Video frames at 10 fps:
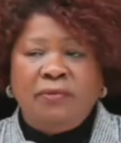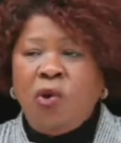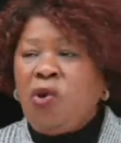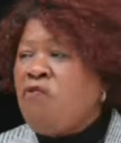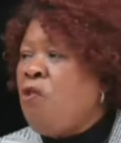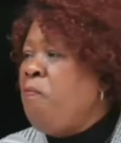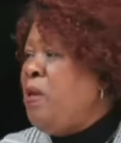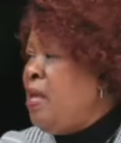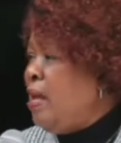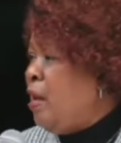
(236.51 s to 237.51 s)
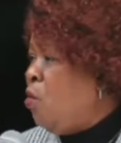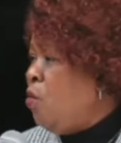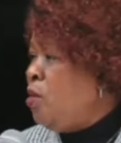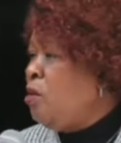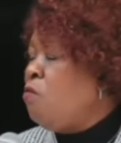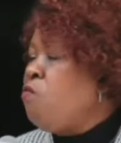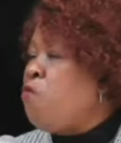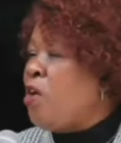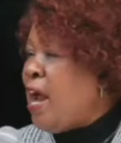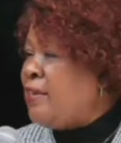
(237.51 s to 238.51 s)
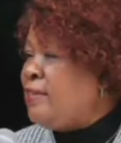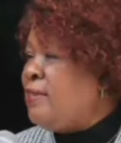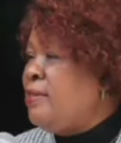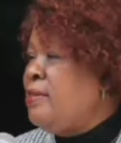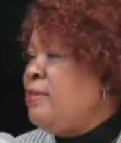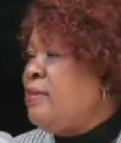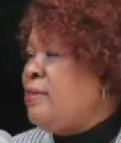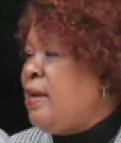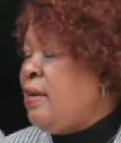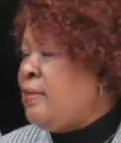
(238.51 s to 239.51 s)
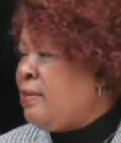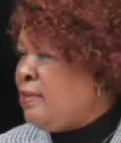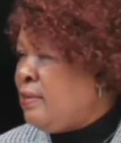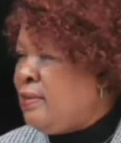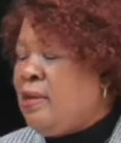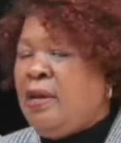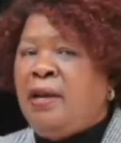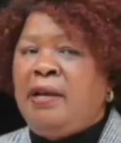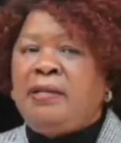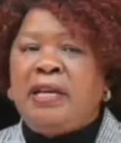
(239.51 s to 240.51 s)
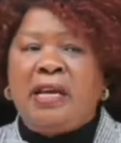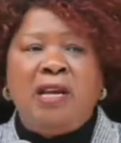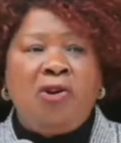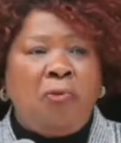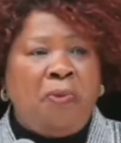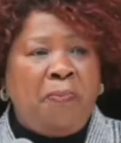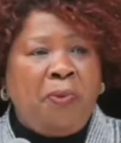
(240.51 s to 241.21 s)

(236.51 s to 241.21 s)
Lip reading: Not for me alone, for us, as technical